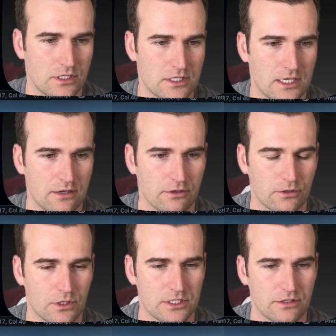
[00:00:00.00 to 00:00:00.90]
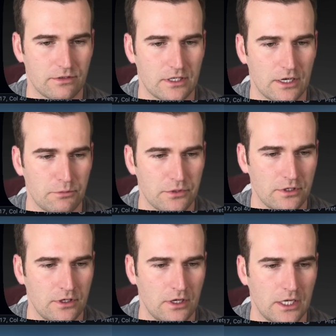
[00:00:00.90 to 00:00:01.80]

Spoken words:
this getRequest event helper,